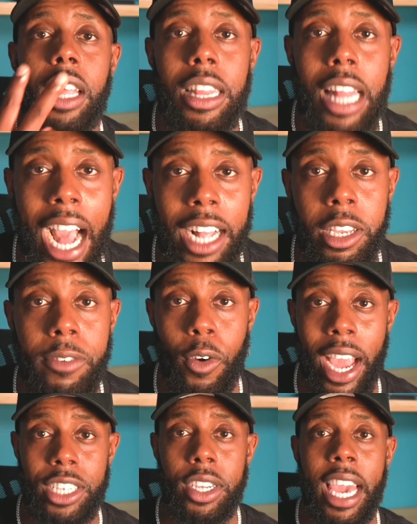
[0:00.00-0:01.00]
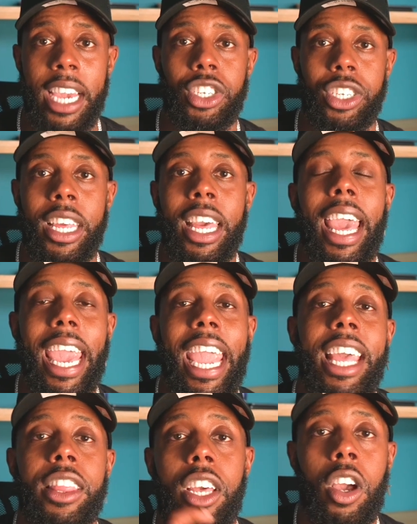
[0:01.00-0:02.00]
the lodging for education,
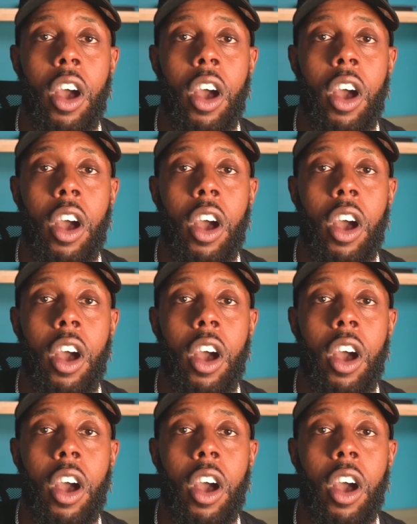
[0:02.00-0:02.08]
and the